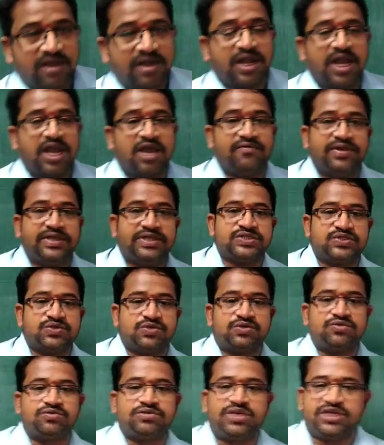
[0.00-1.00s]
are having
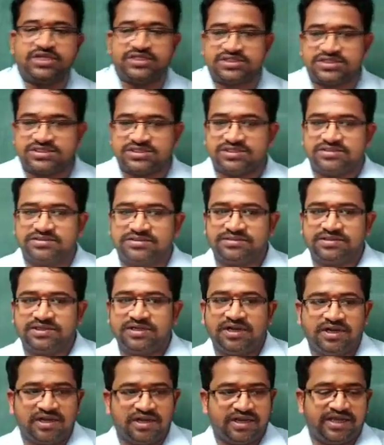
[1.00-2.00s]
sour to taste?
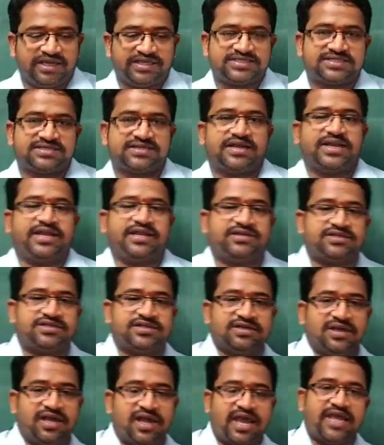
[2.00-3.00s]
Yes, correct,
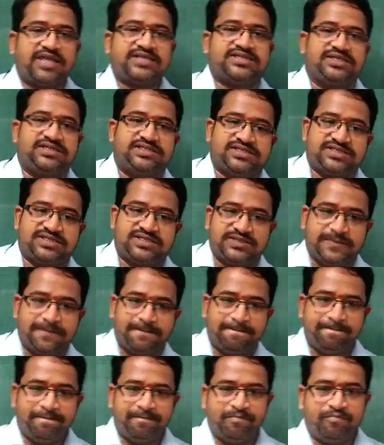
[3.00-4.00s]
acids.
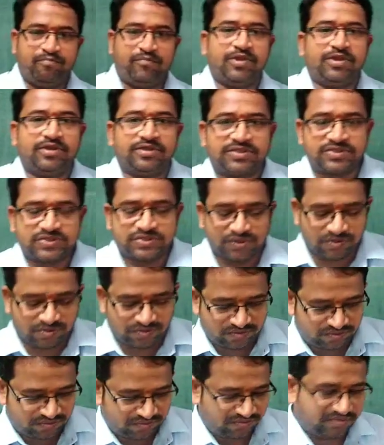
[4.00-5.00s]

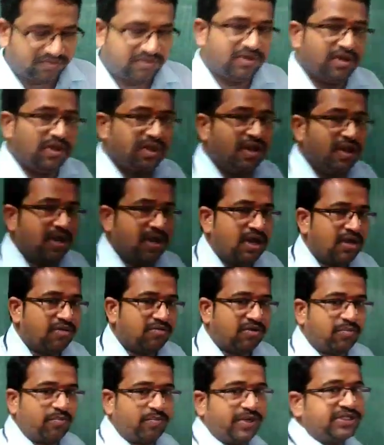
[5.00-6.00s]
So,
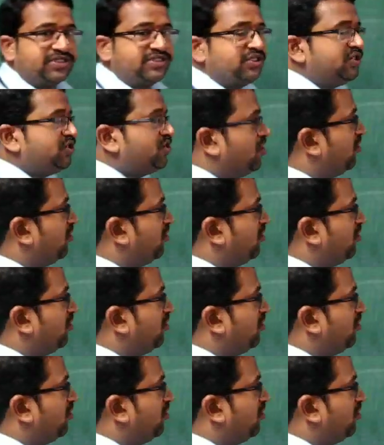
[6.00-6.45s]
our present